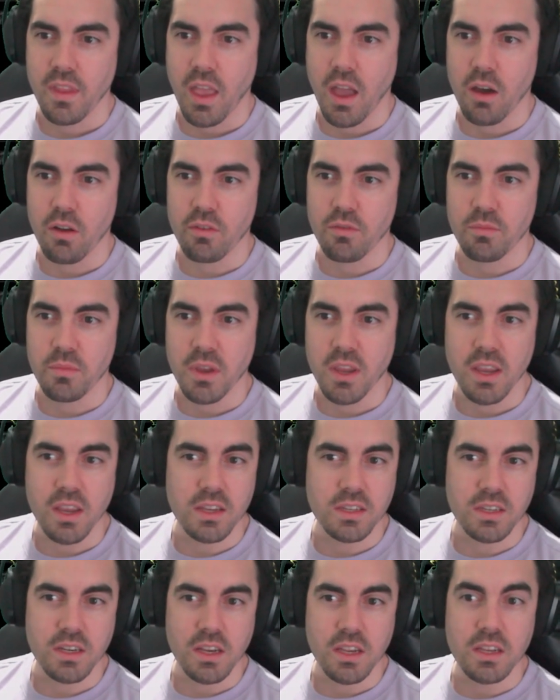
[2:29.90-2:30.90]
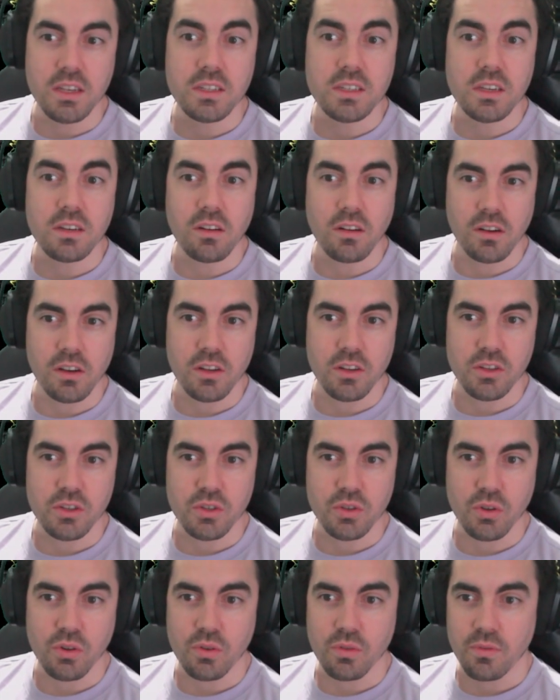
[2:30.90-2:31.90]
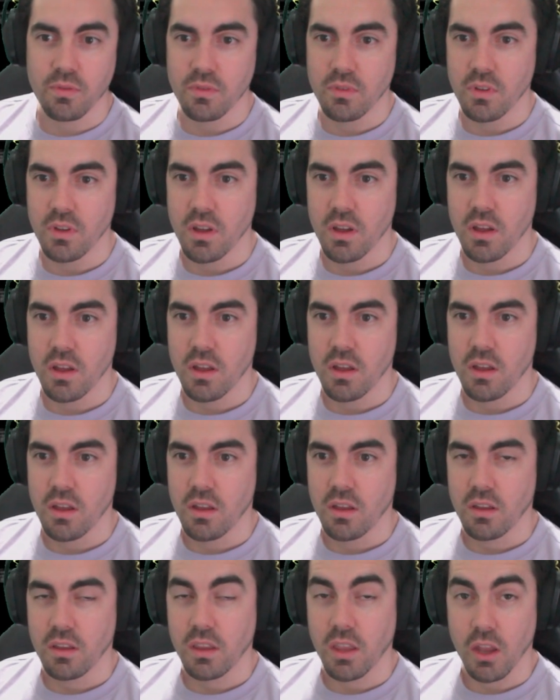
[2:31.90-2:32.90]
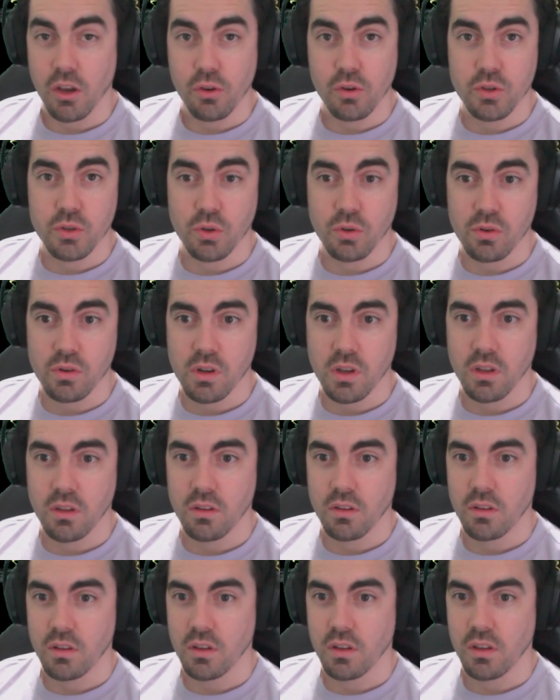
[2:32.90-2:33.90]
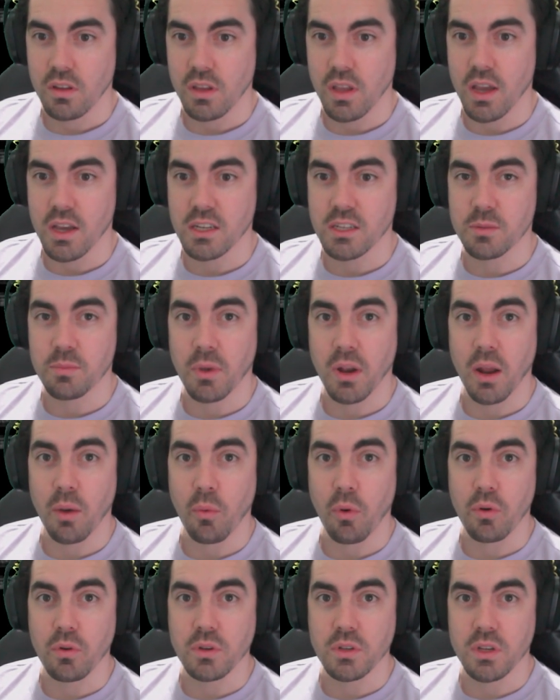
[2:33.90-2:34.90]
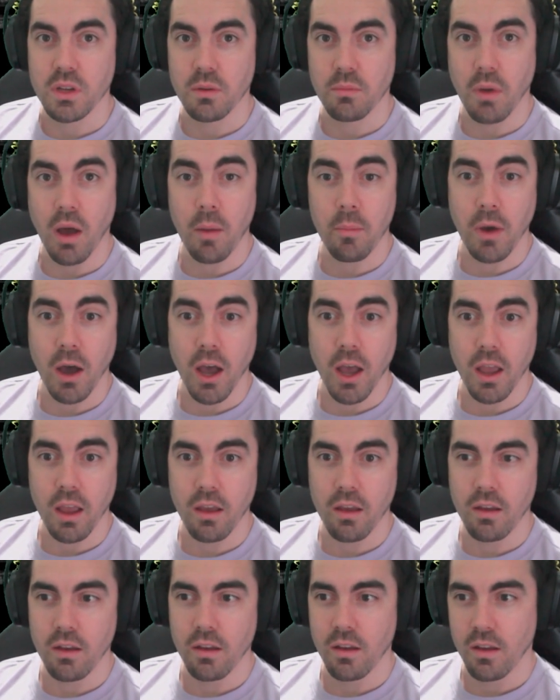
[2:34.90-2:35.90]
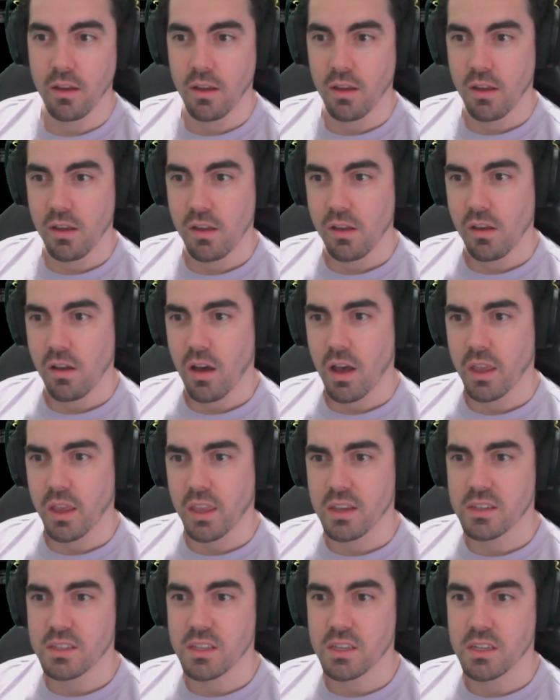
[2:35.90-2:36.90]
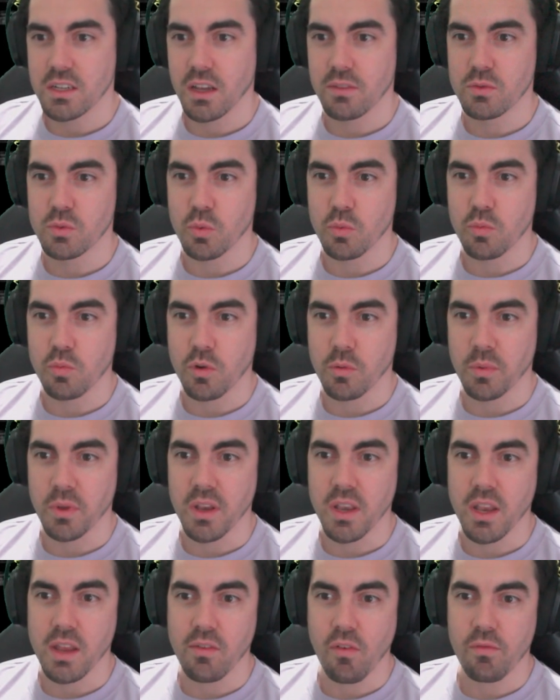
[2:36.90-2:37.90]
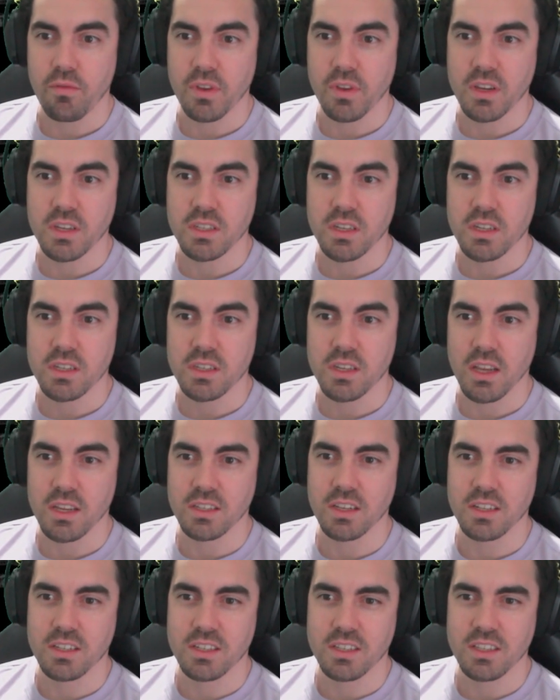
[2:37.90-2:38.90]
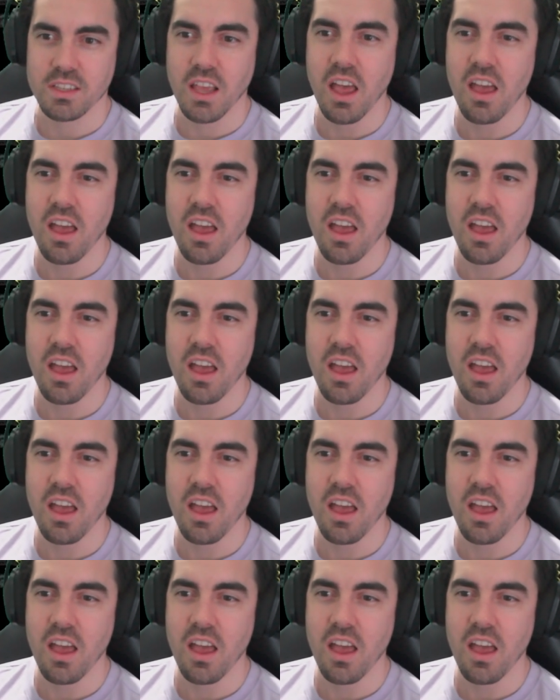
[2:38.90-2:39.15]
out of me is an instant uninstall. Can you talk? Yes, but I won't. Bye-bye. I guess the devs will probably never fix this, as it's